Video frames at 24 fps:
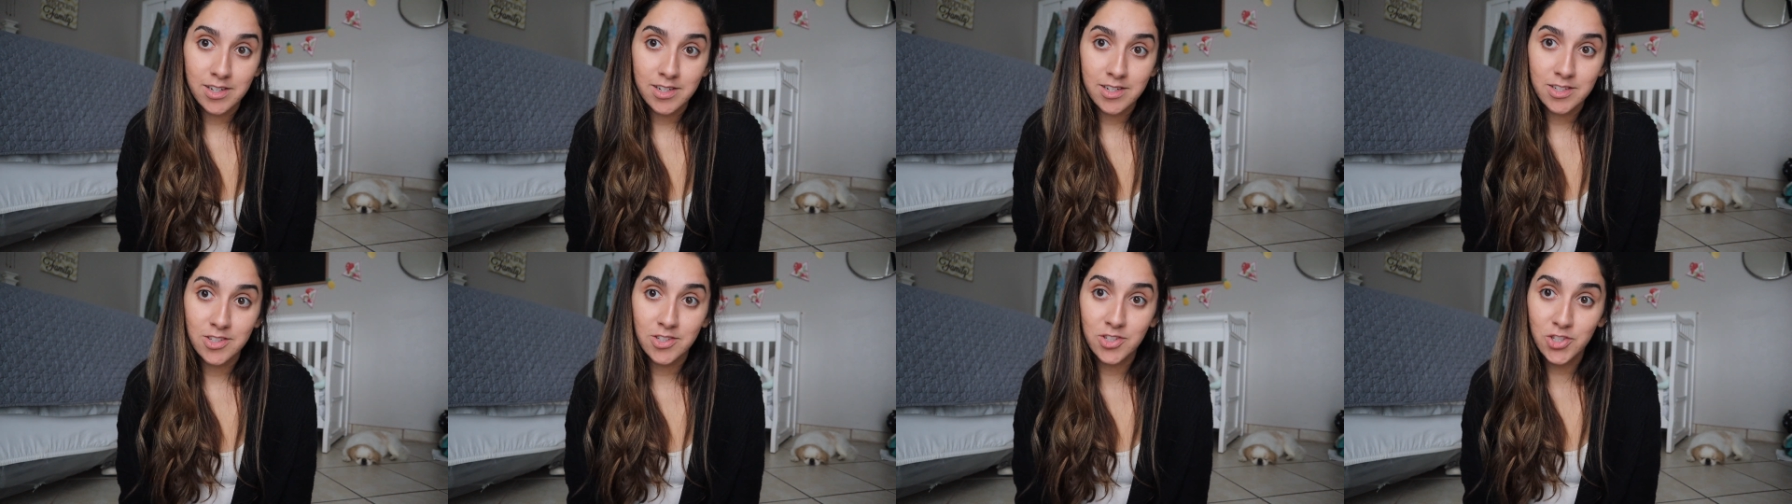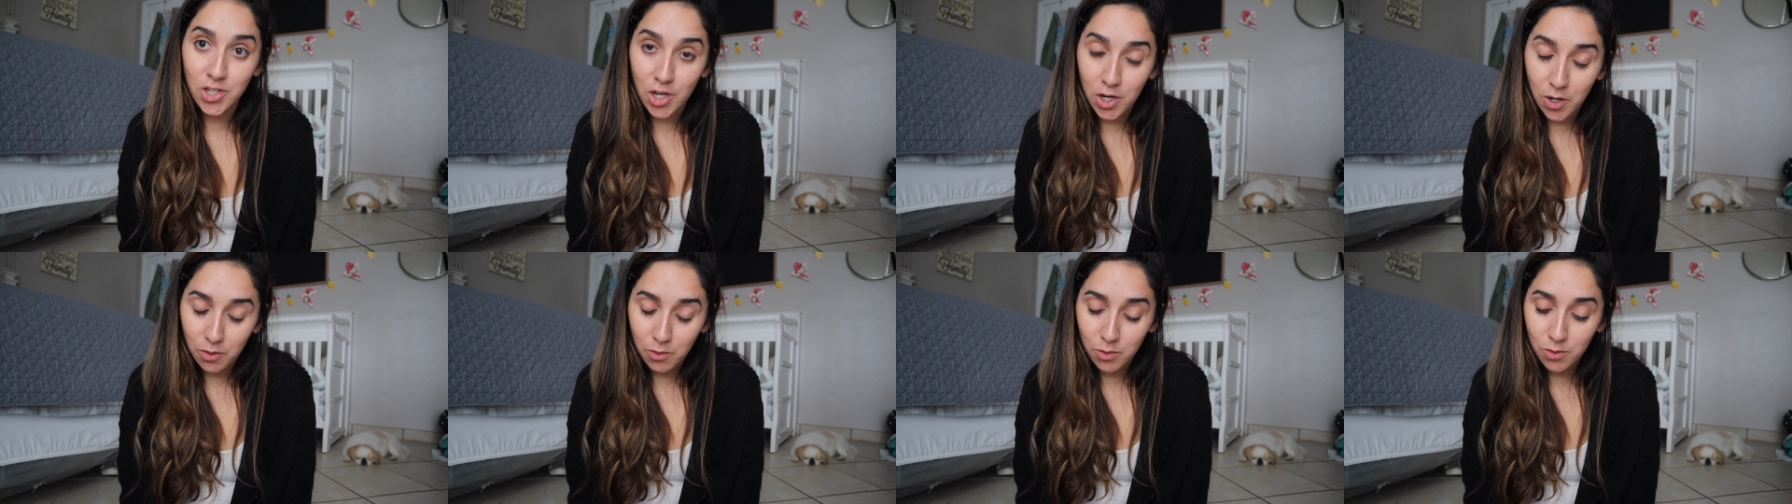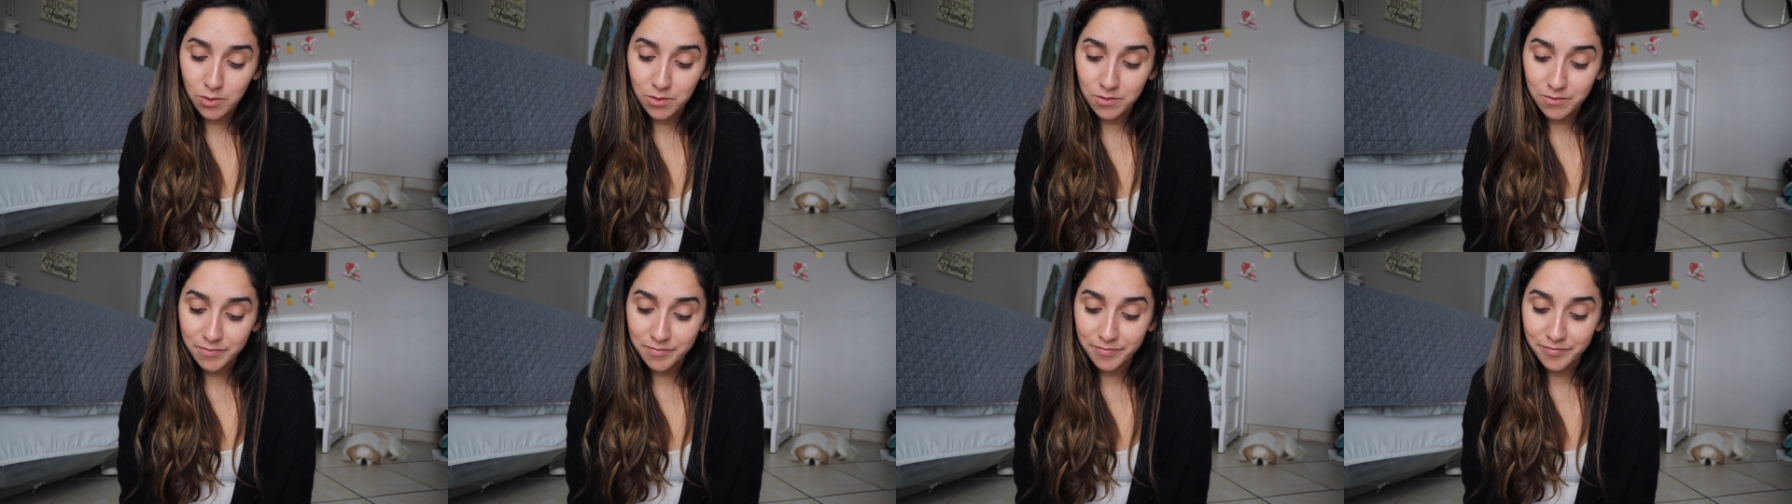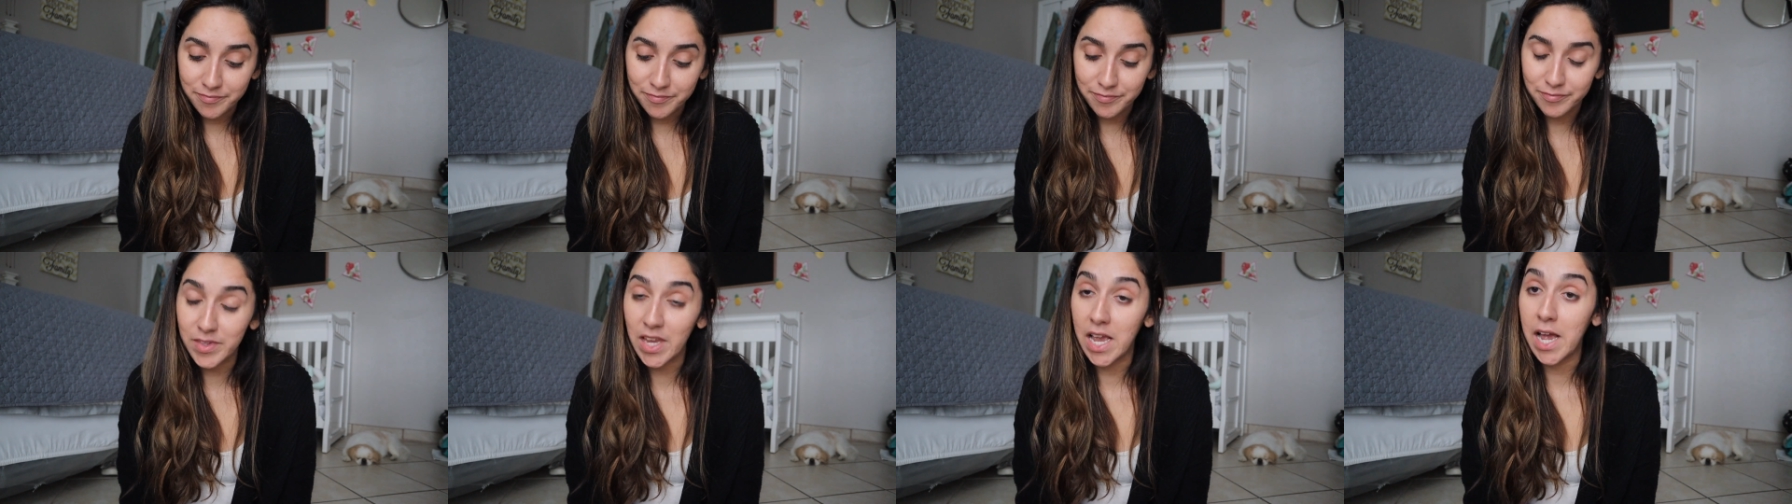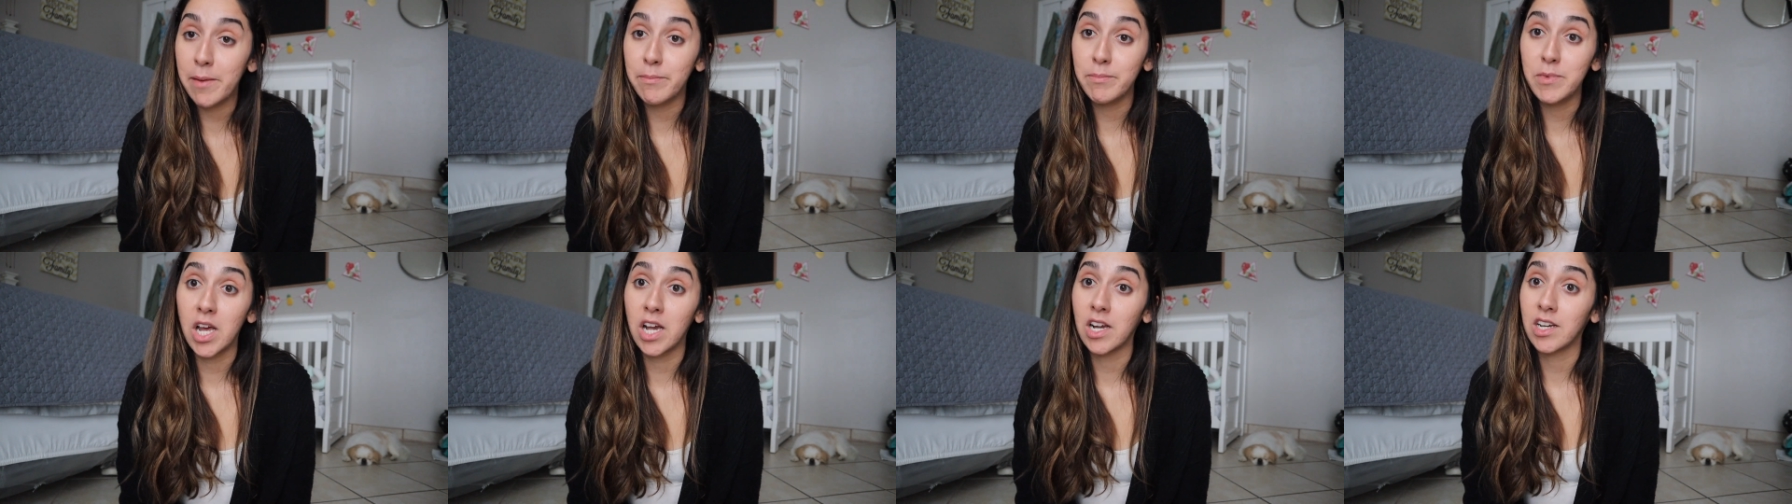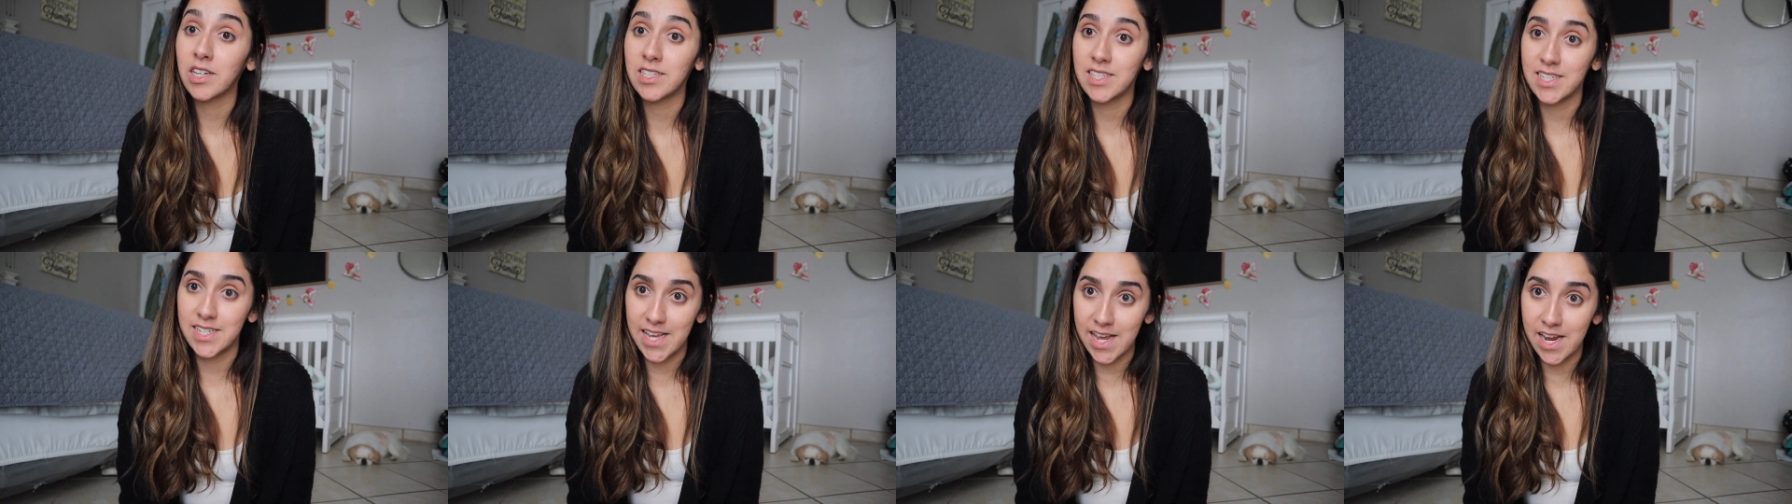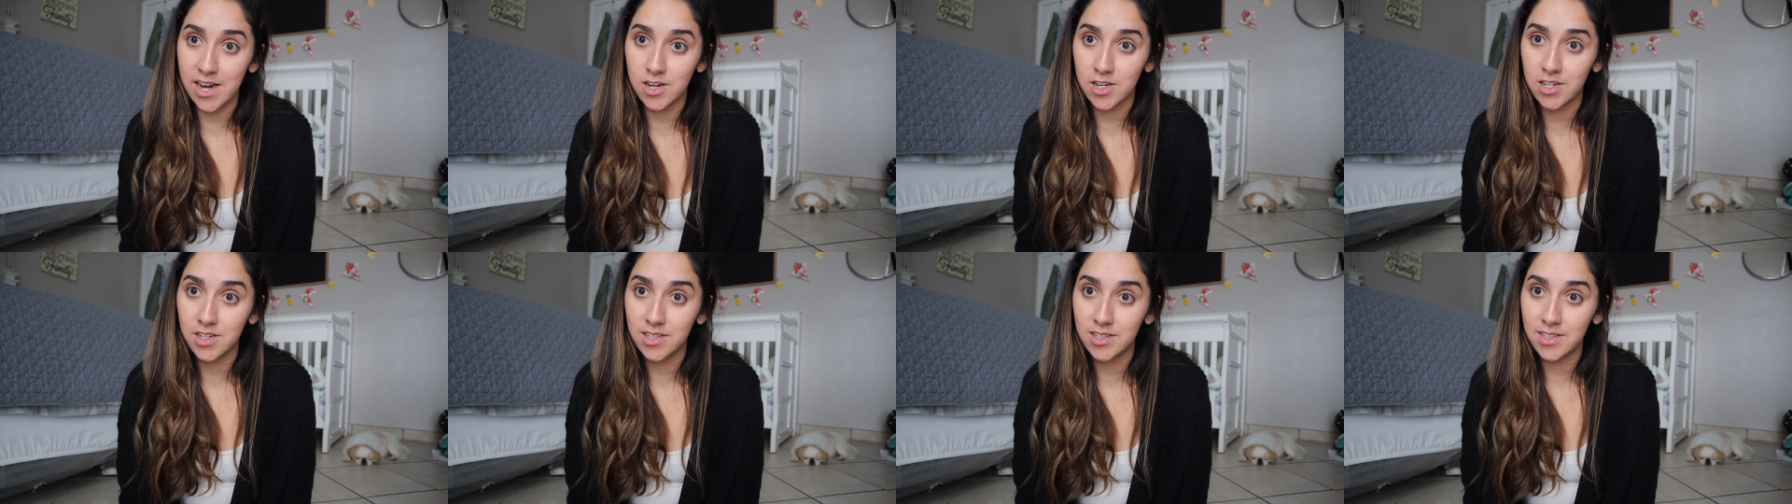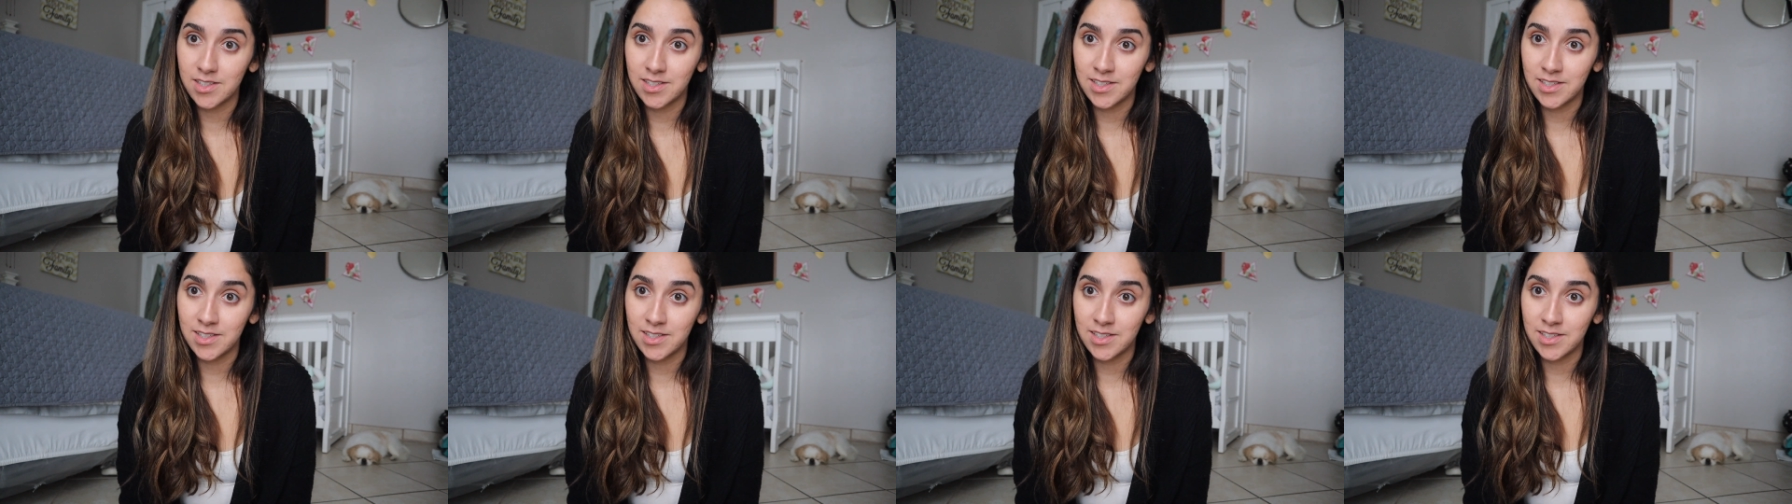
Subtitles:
So I'm not gonna care,